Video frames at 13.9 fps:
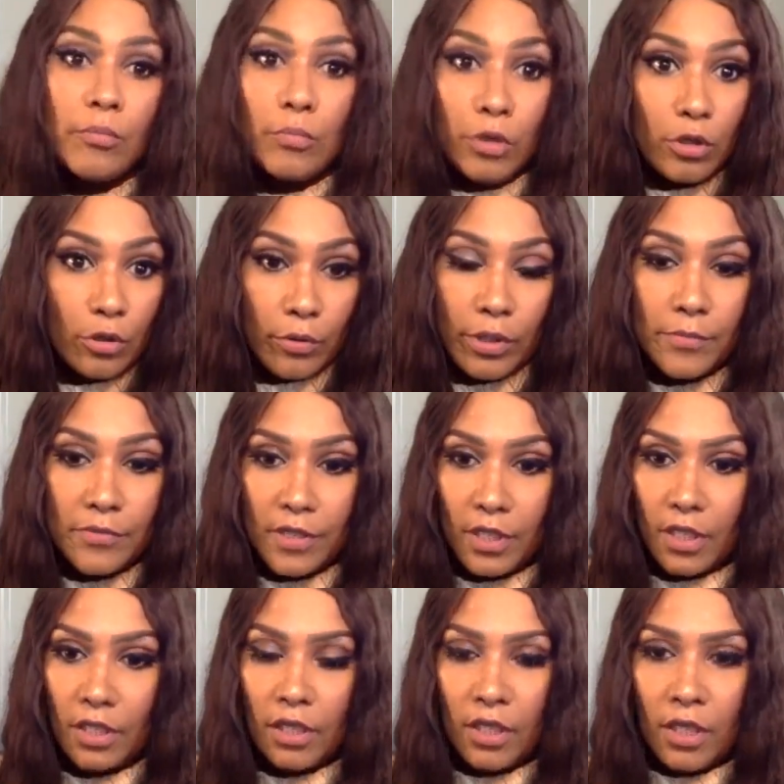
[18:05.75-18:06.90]
You know what I'm
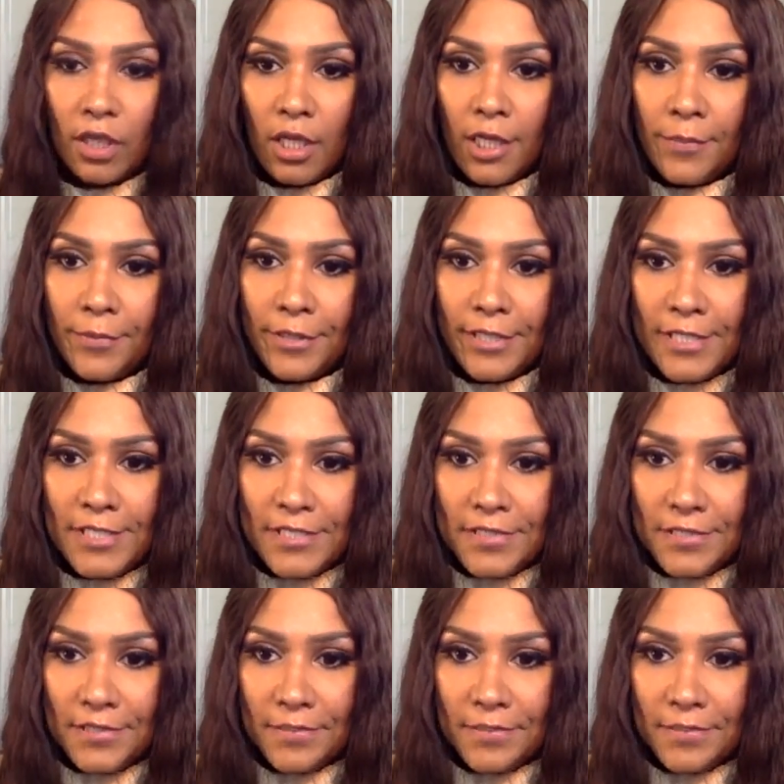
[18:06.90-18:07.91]
saying? Because